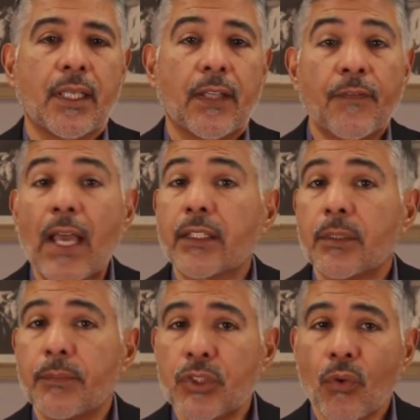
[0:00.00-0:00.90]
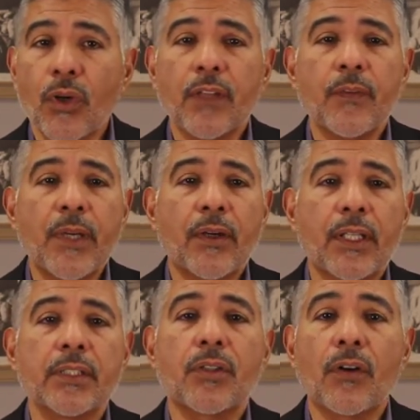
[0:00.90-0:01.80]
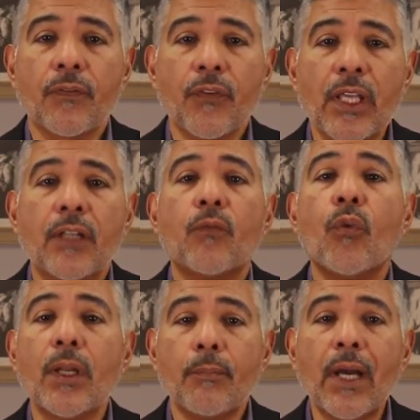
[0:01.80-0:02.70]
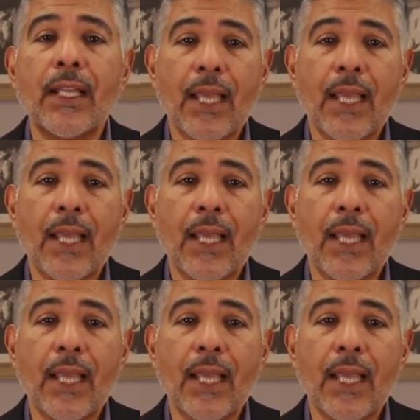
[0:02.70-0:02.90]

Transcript: In fact, the majority of Americans are afraid of what might